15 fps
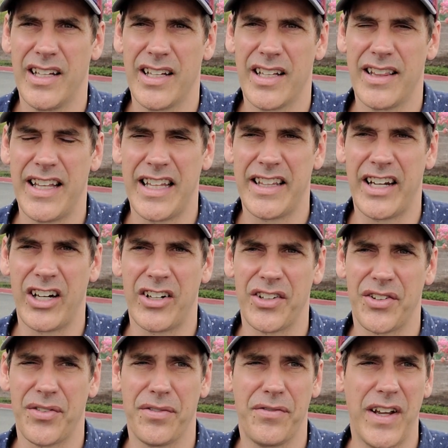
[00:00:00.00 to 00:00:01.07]
Then
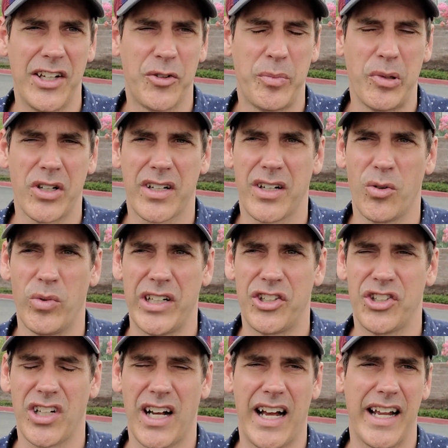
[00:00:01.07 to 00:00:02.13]
there's Facebook,
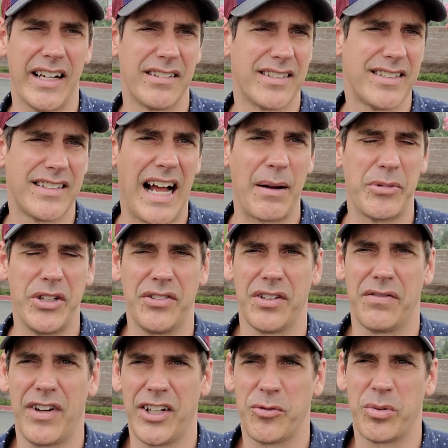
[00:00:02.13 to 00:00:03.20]
which I stopped
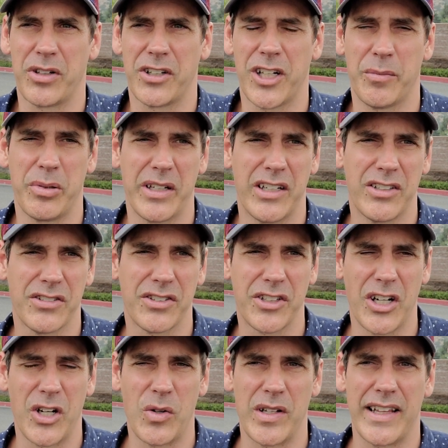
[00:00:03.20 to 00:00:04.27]
using Facebook a couple years
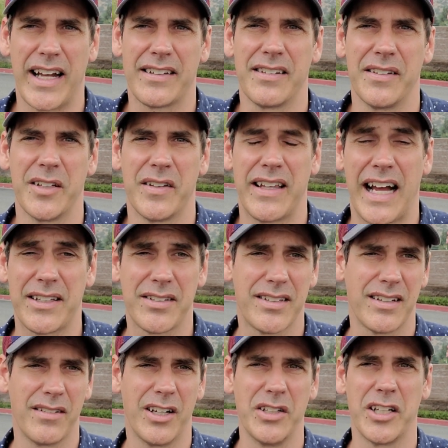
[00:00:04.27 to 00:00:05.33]
ago, and that's a
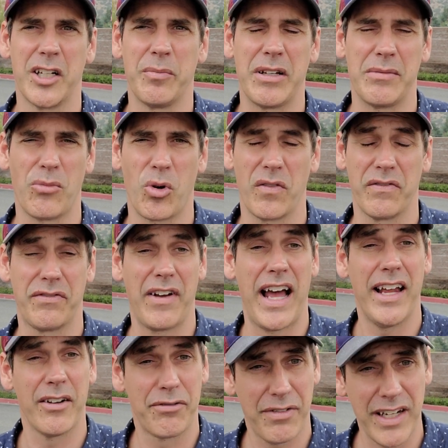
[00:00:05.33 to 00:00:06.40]
little bit more.
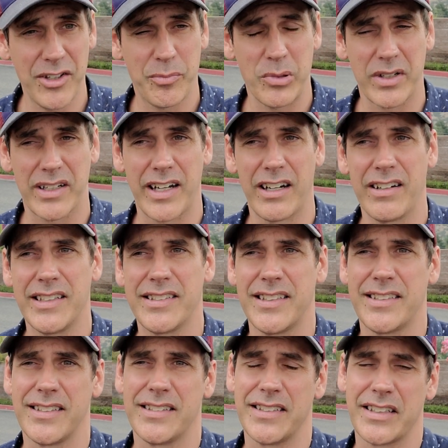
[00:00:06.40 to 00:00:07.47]
Facebook, Gary
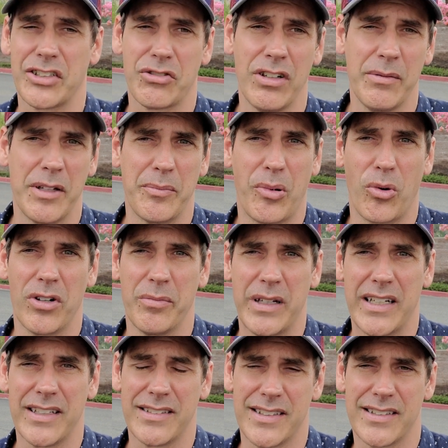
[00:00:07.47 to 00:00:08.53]
says, is extremely important
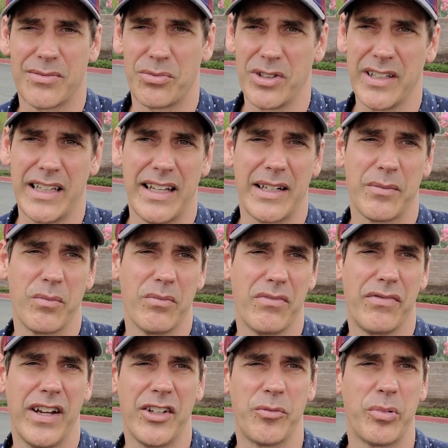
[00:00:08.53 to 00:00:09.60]
because it's really like
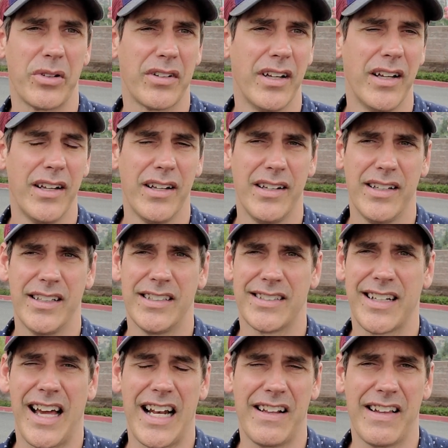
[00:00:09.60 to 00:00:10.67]
Facebook
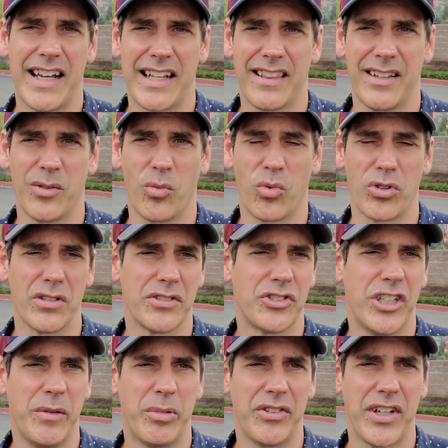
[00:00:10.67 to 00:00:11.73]
is kind of like the world's
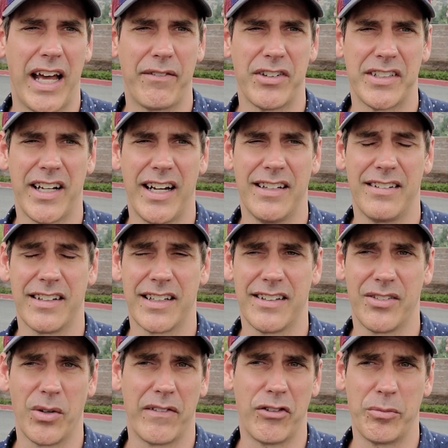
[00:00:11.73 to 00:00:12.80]
cheapest advertising, and
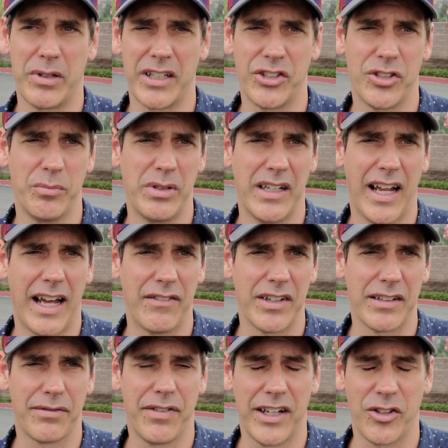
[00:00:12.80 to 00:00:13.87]
so everybody should be
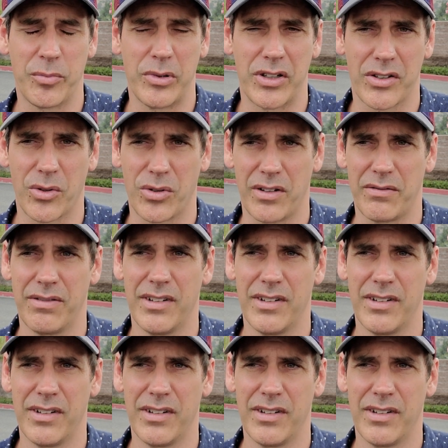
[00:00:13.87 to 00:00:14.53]
having a Facebook or